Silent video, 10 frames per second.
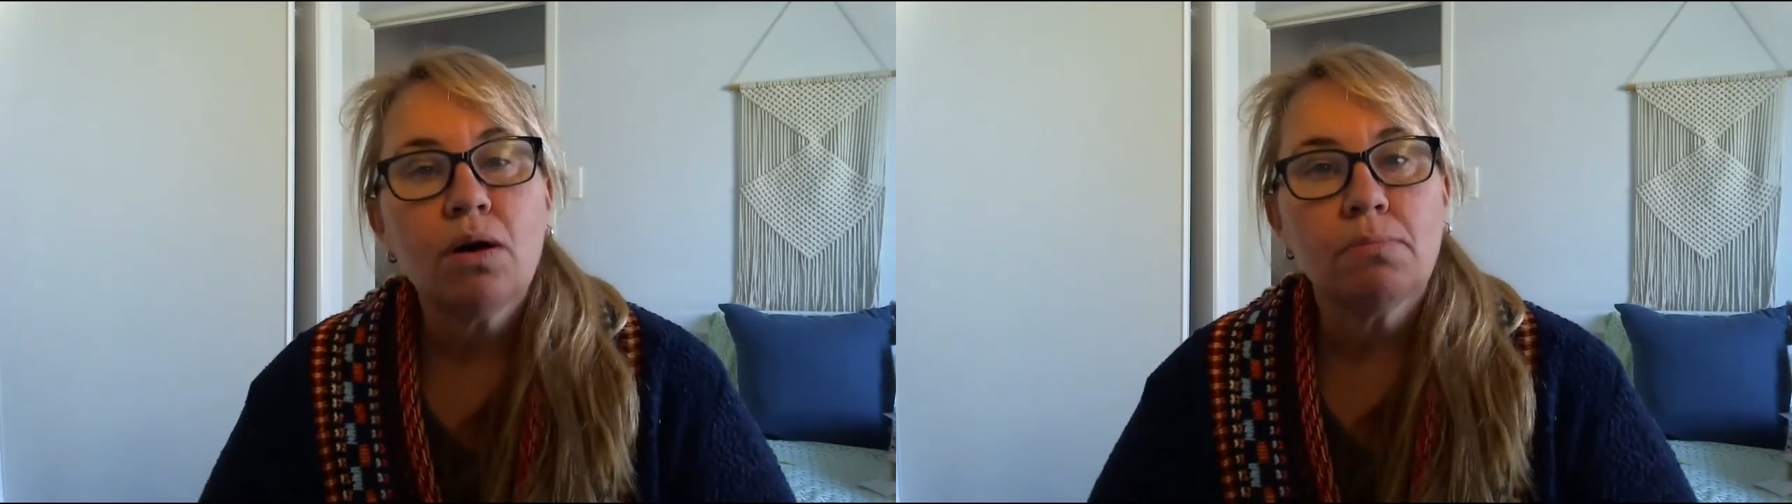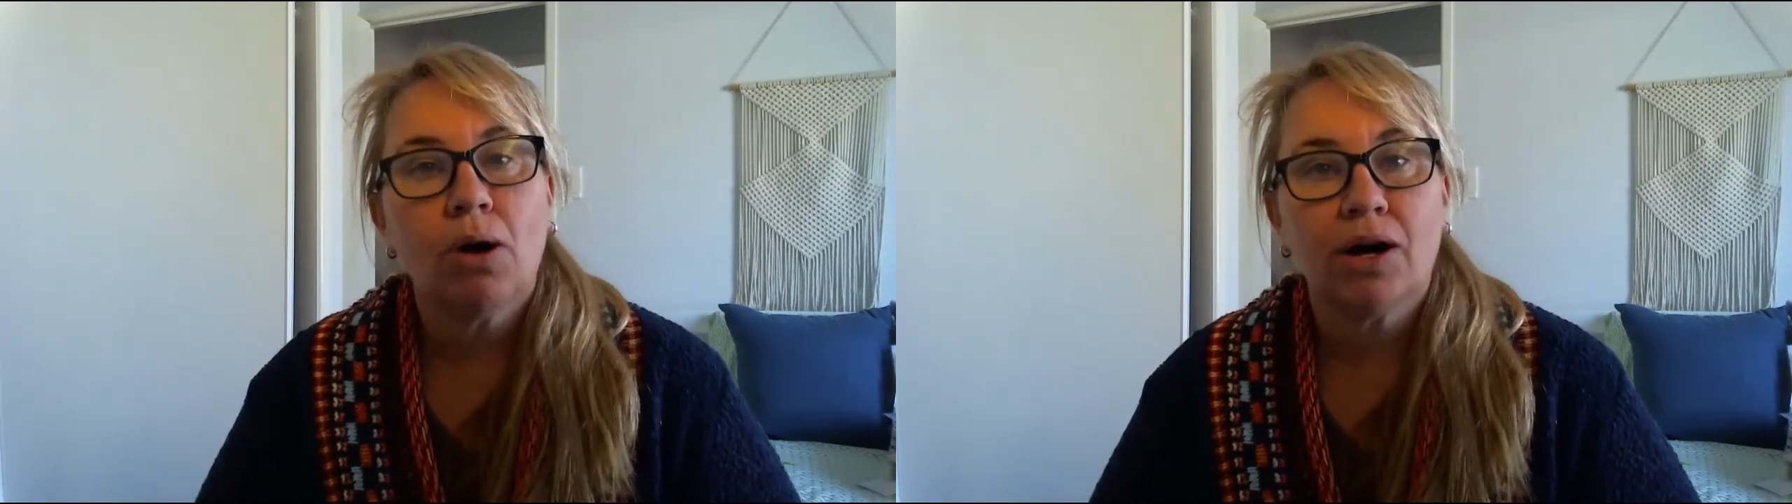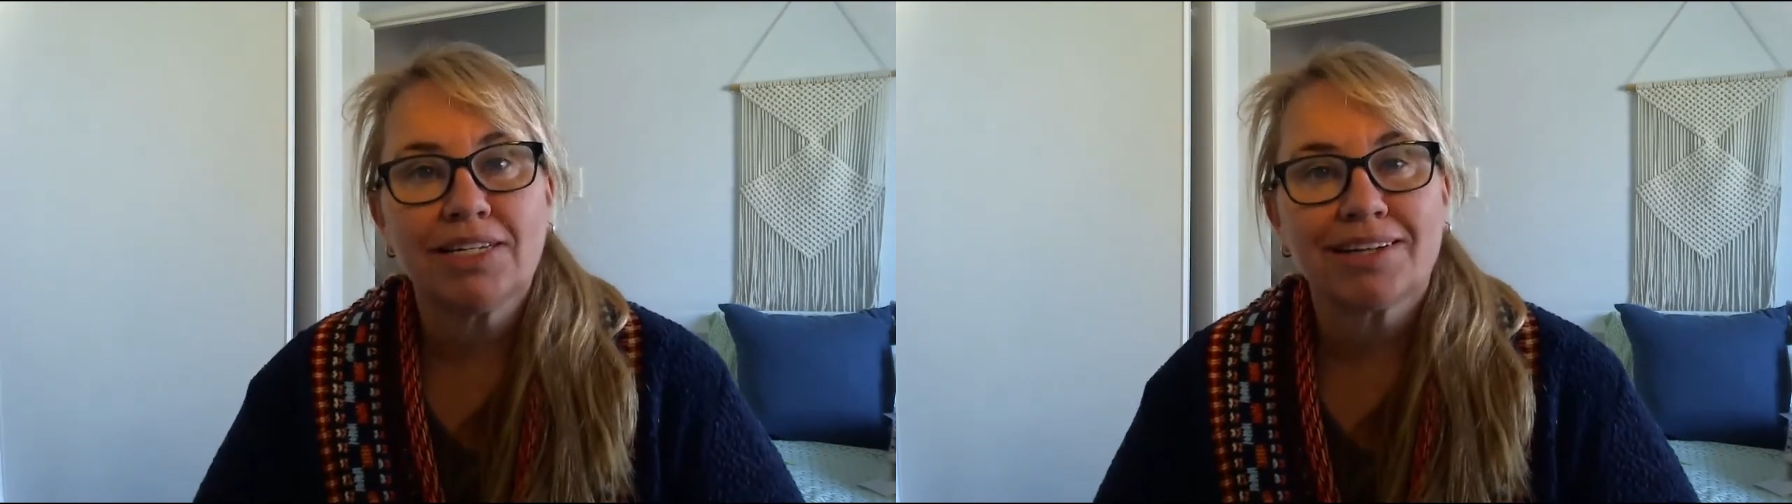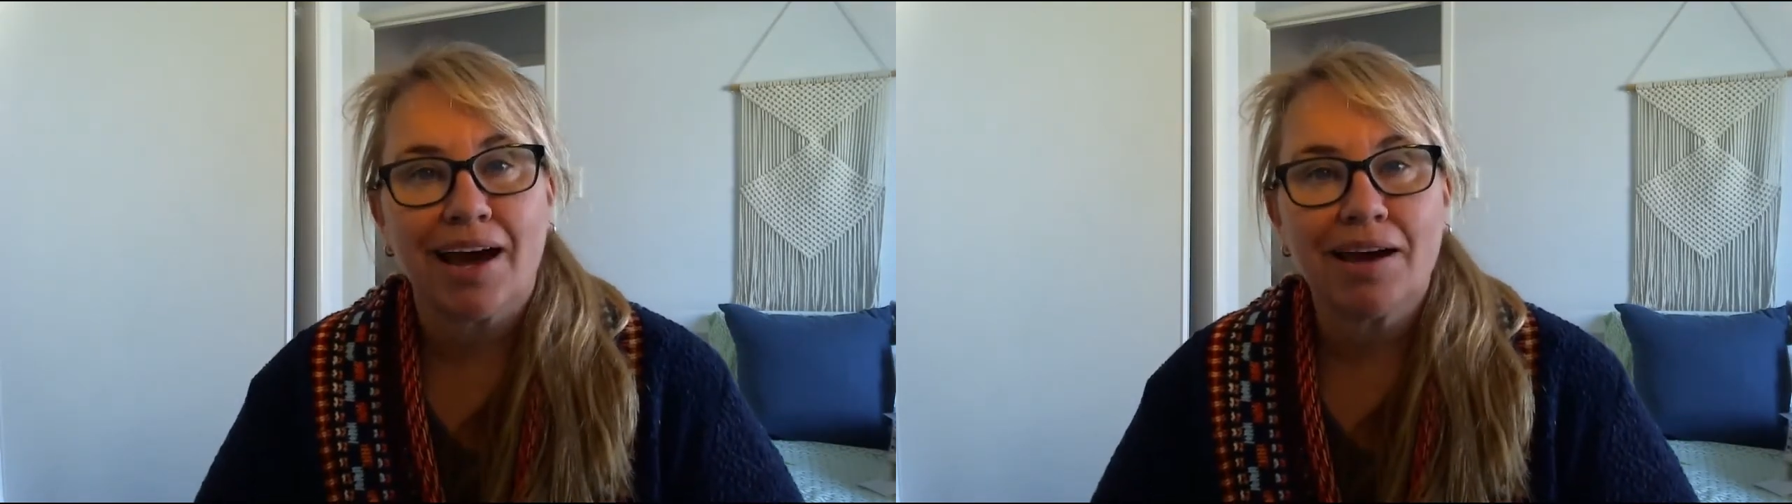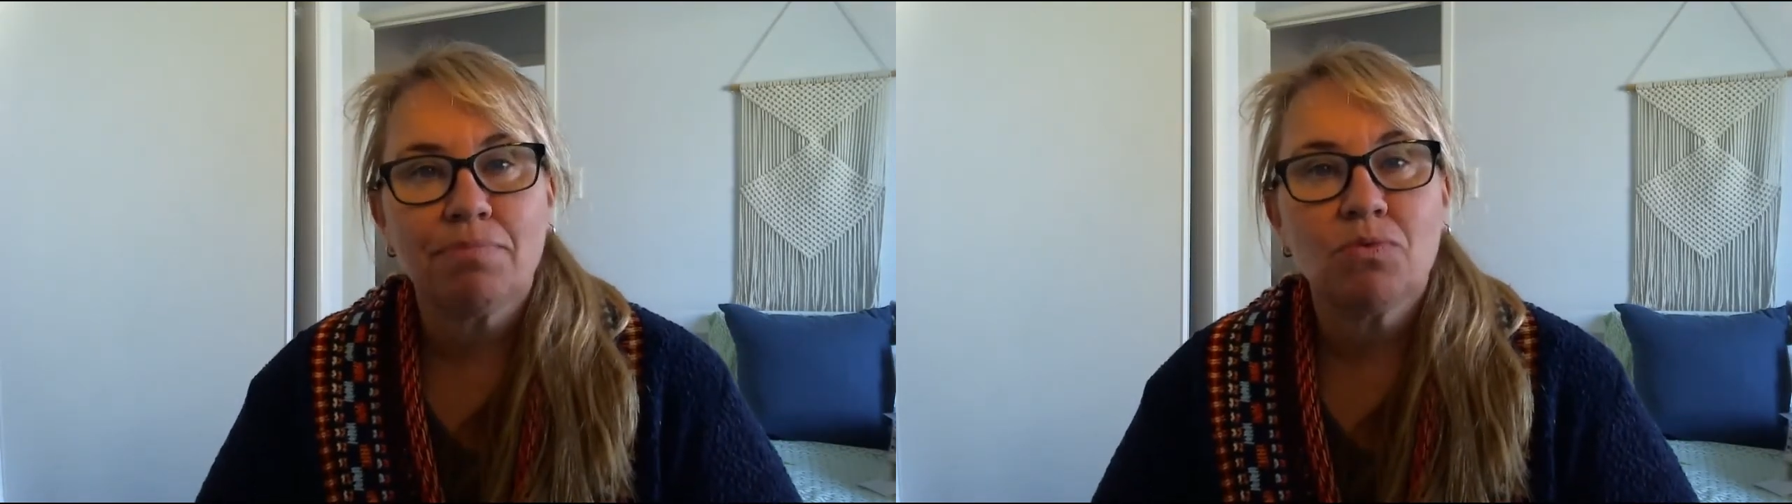
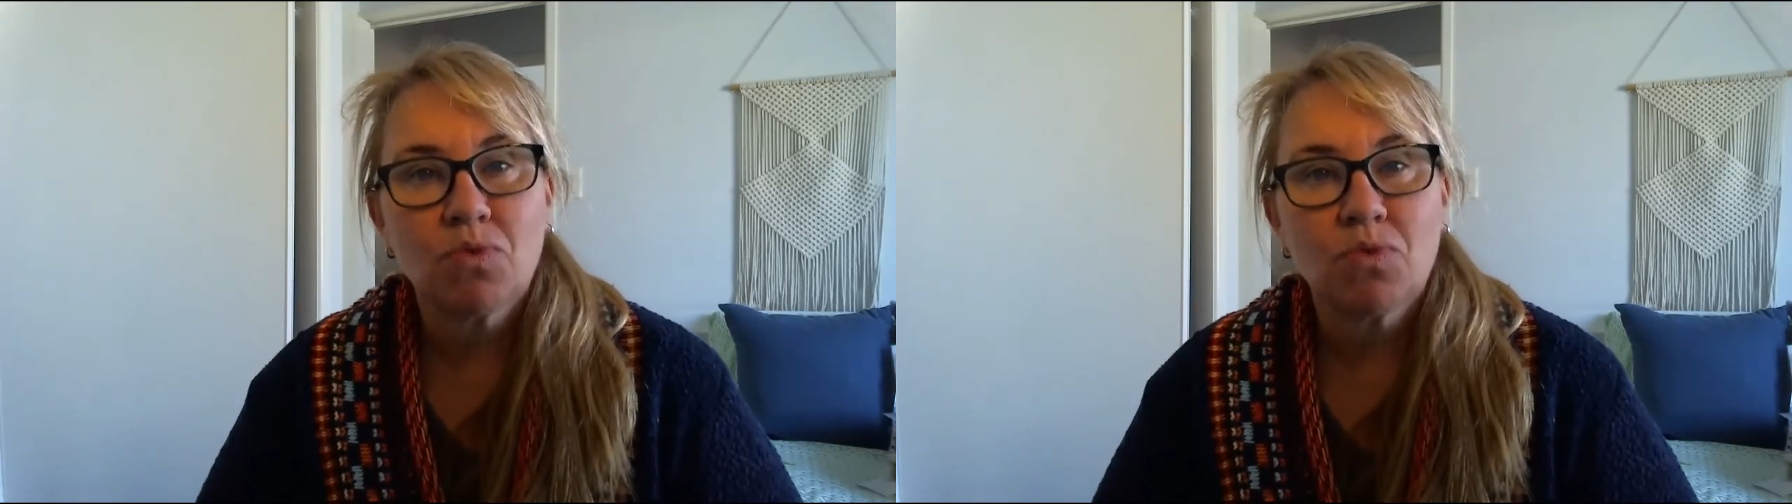Mindscape